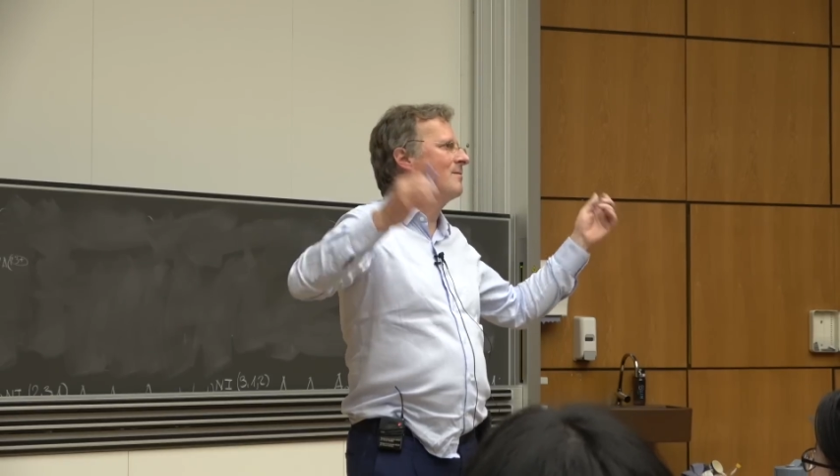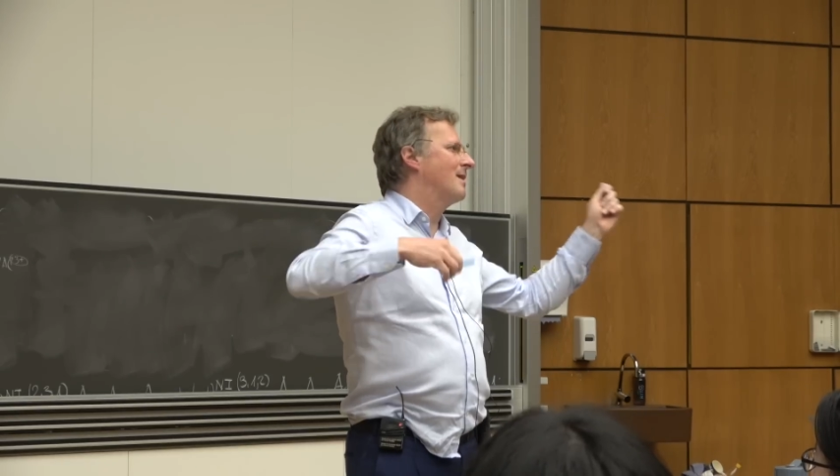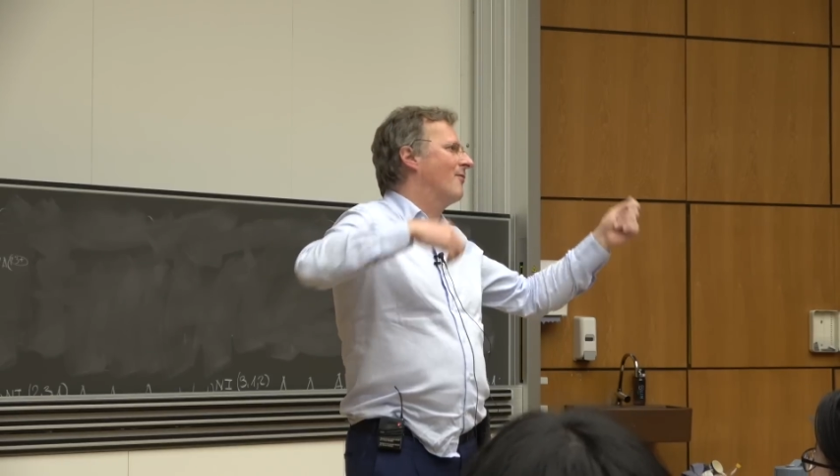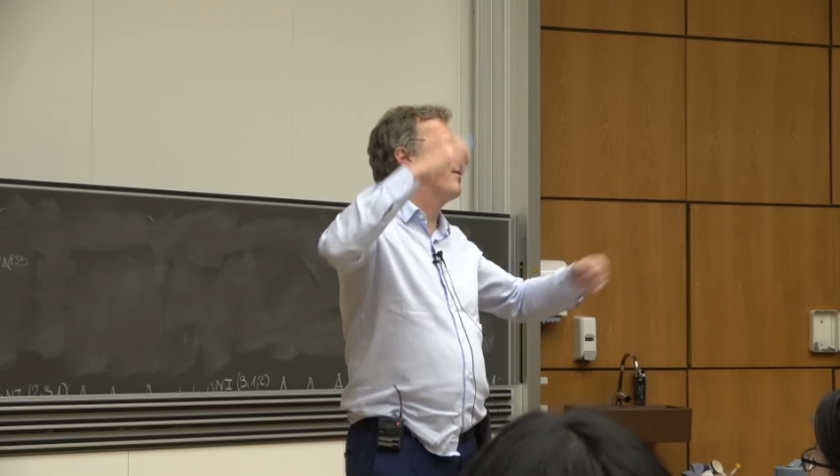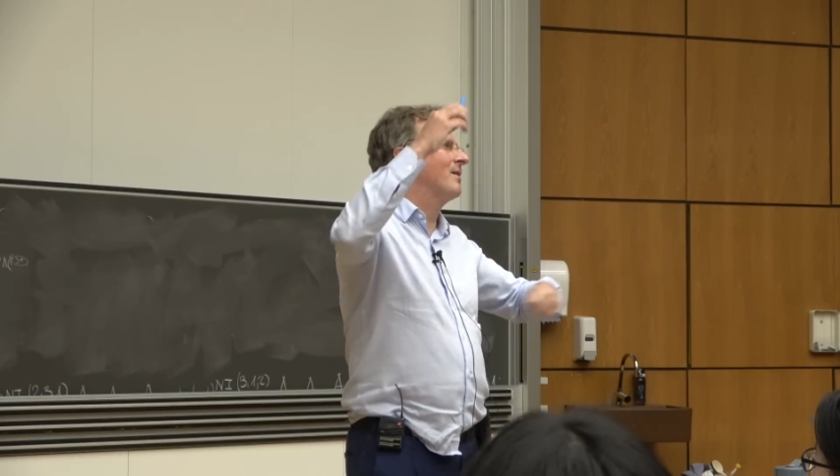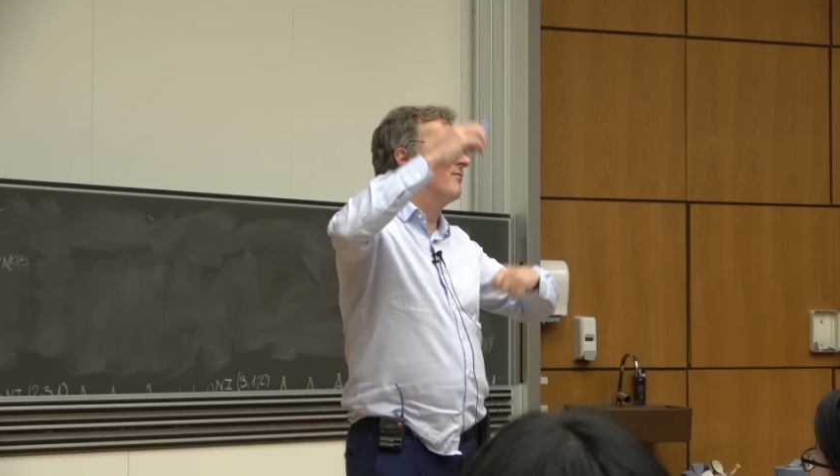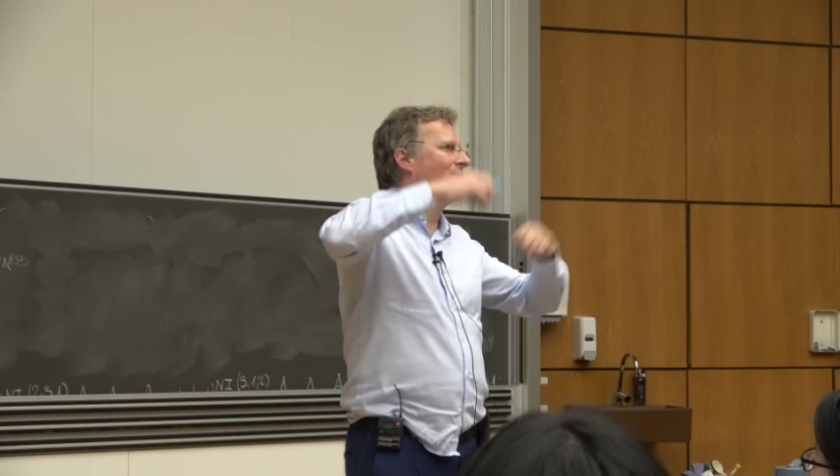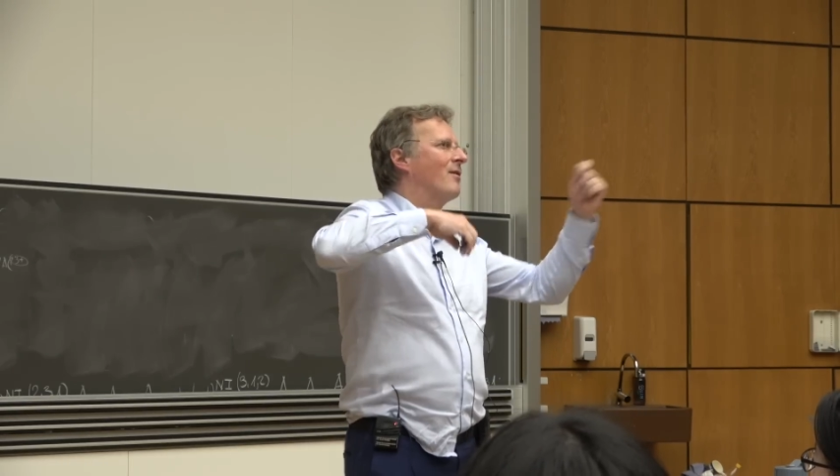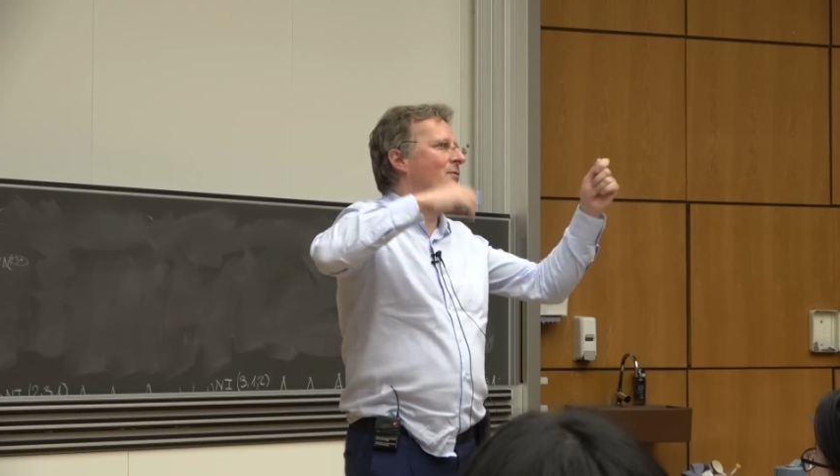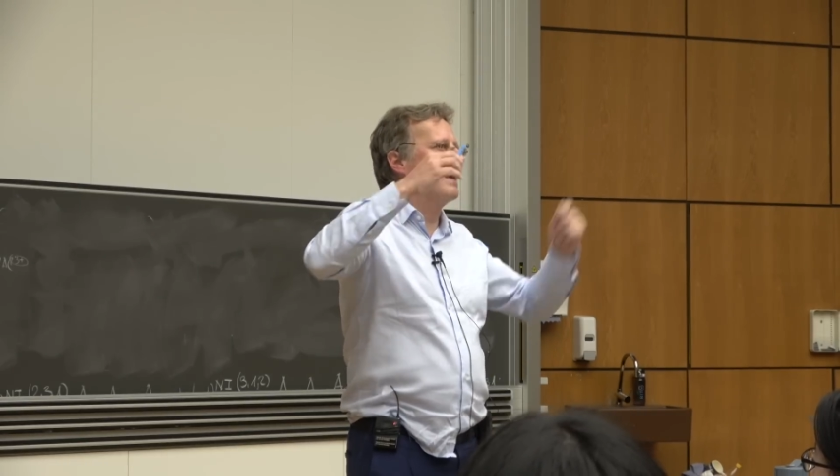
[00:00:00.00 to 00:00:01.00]
different
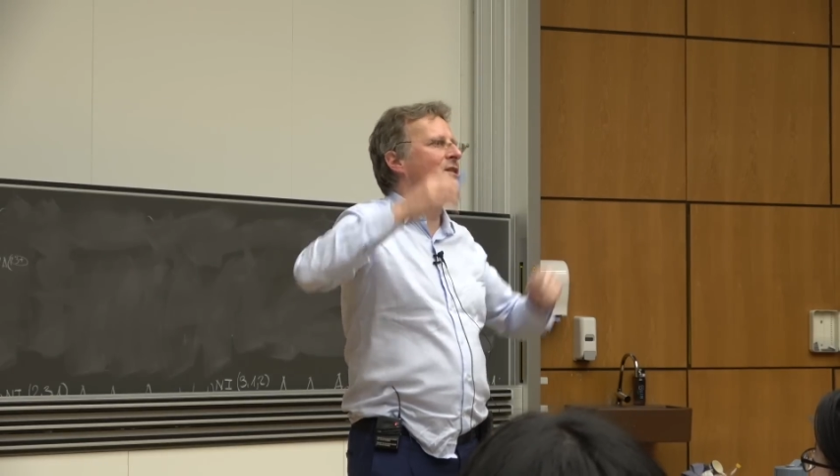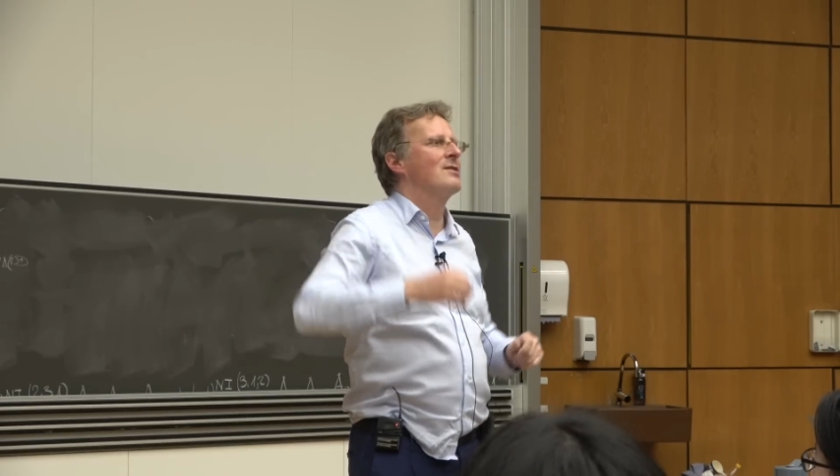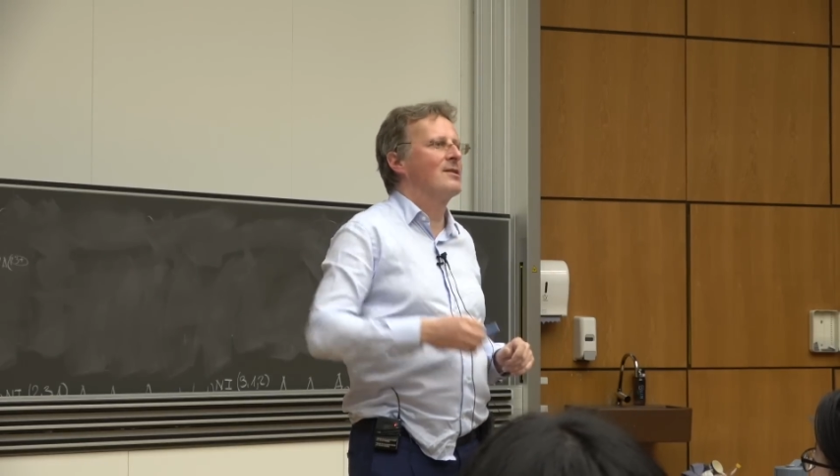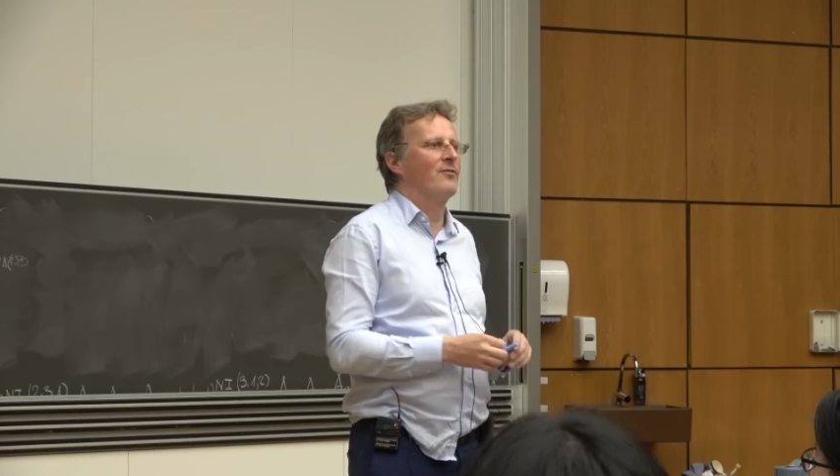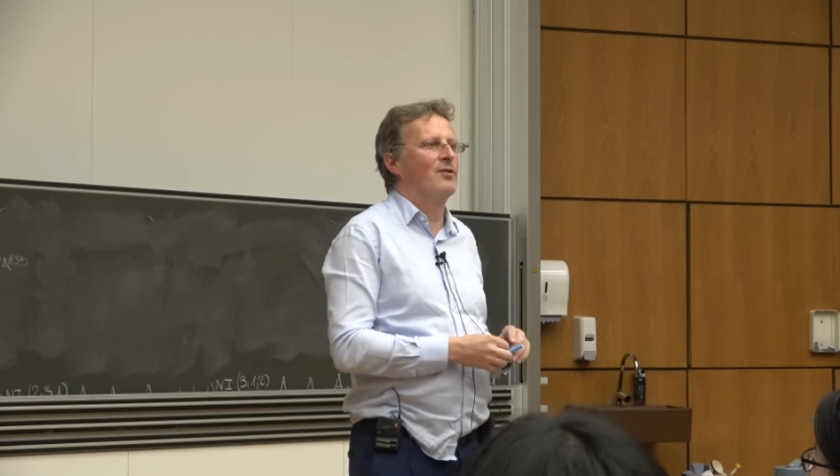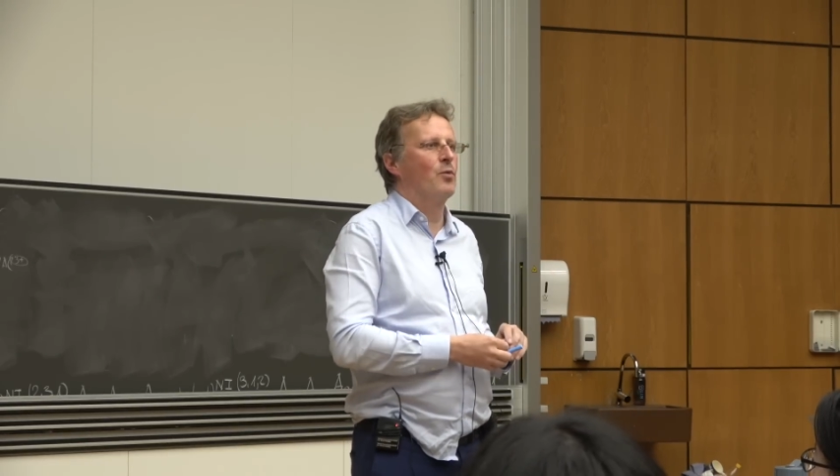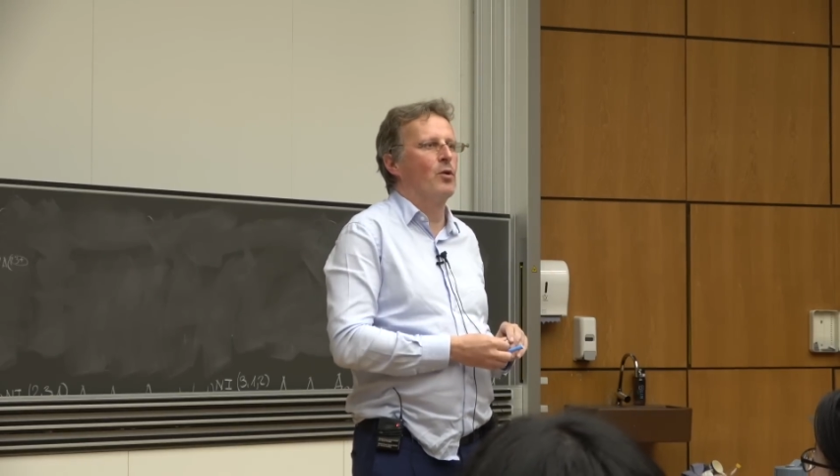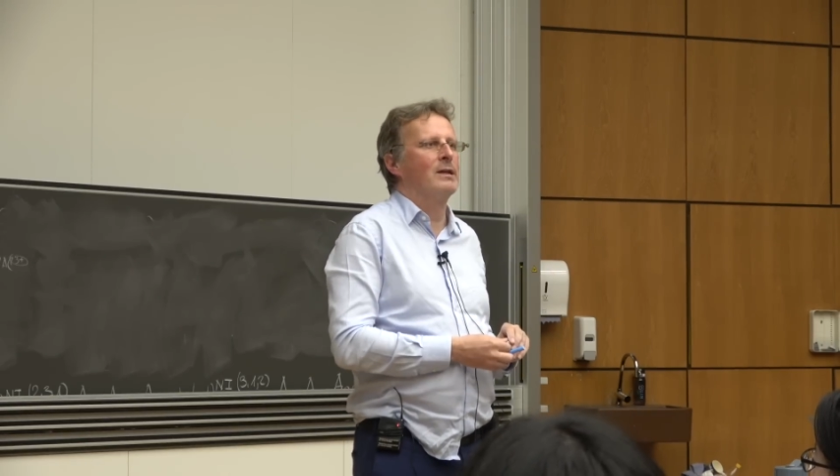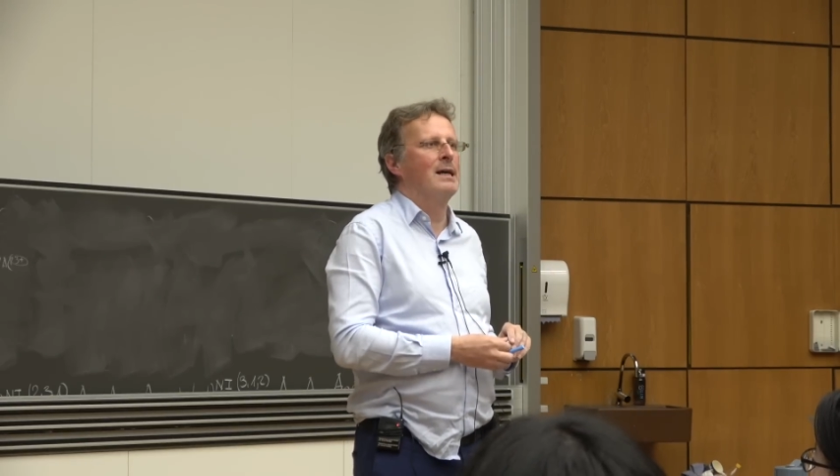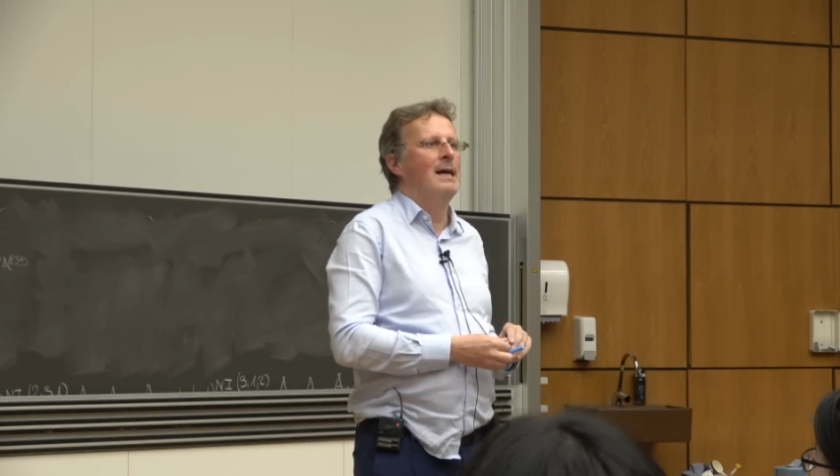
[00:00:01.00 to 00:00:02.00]
variations of the
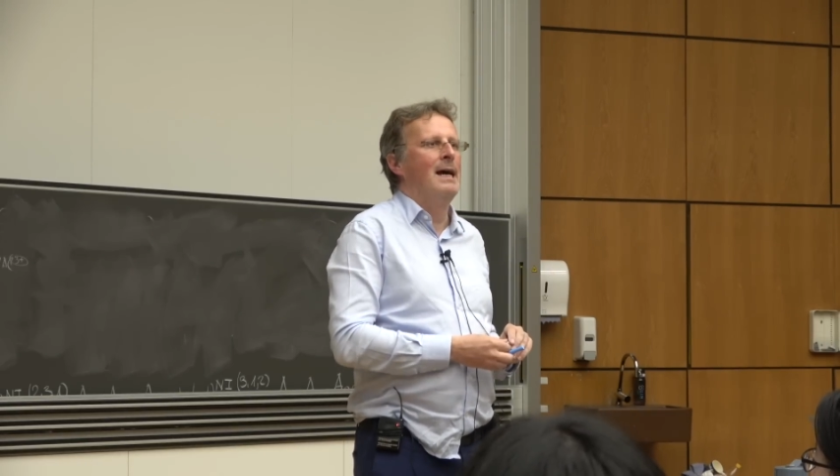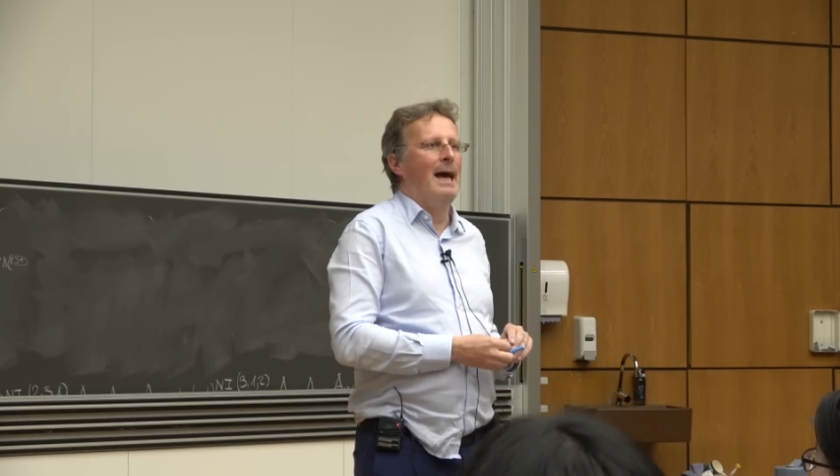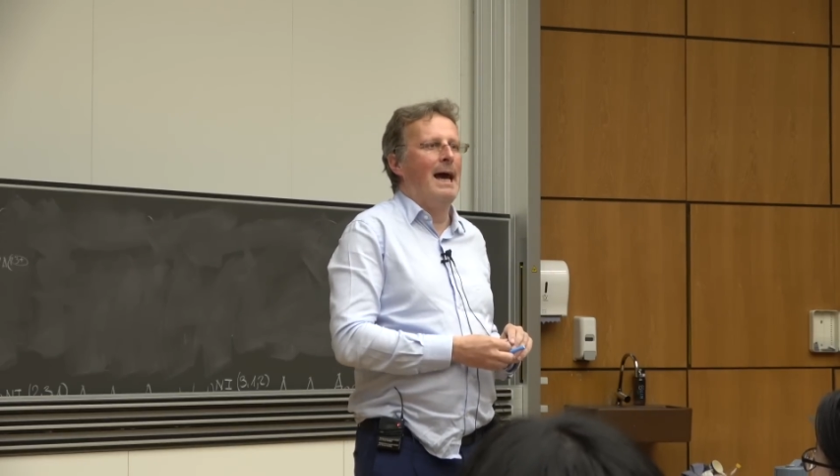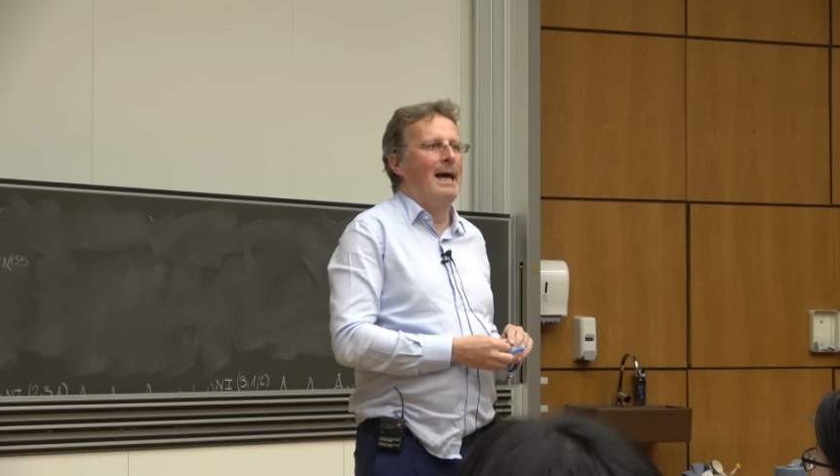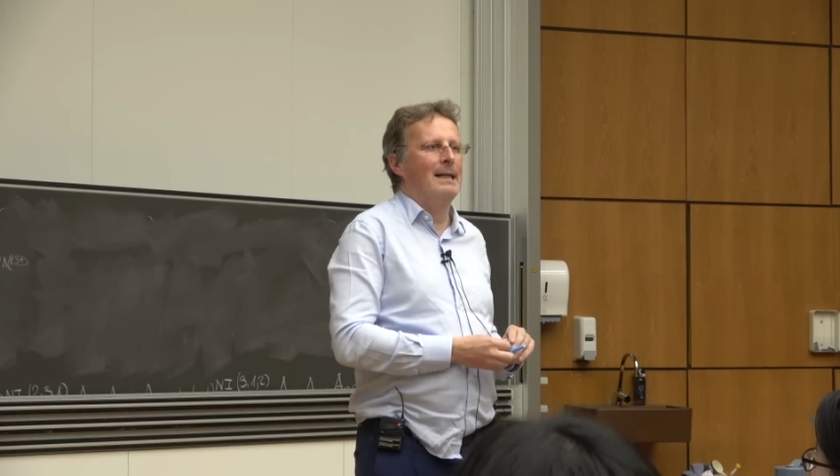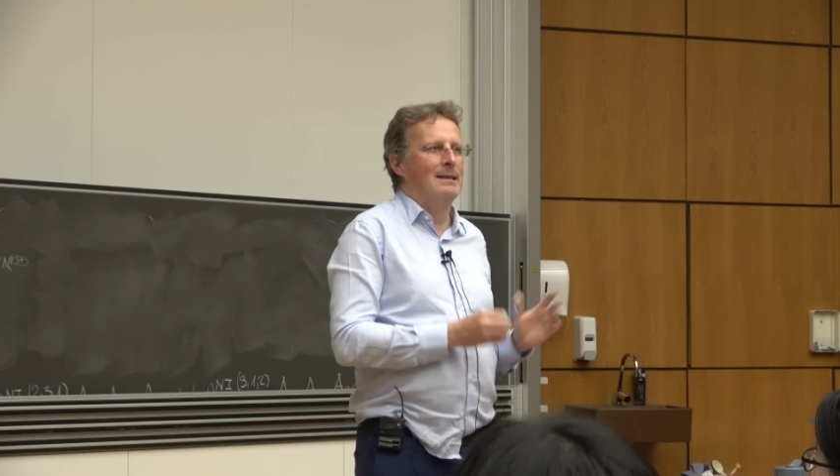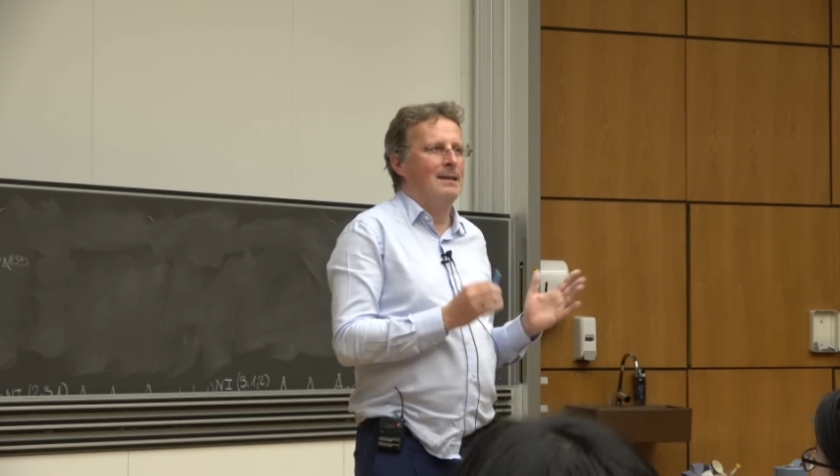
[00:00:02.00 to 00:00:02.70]
word, and